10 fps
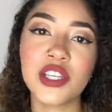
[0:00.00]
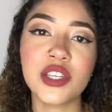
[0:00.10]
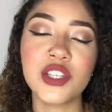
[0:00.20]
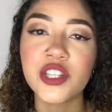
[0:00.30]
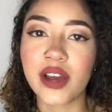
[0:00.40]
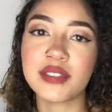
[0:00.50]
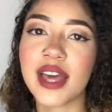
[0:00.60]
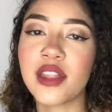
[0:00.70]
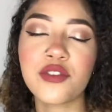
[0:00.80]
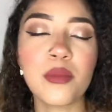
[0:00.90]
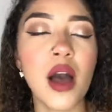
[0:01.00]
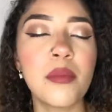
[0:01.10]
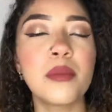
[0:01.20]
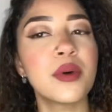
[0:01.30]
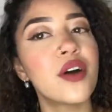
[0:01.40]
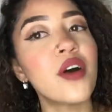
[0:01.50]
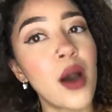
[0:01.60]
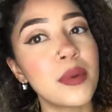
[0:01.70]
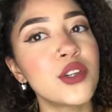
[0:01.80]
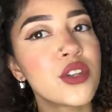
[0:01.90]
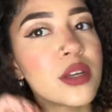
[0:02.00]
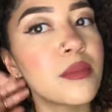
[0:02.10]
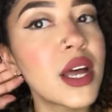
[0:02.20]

you don't have to get them from Urban, but Urban do them.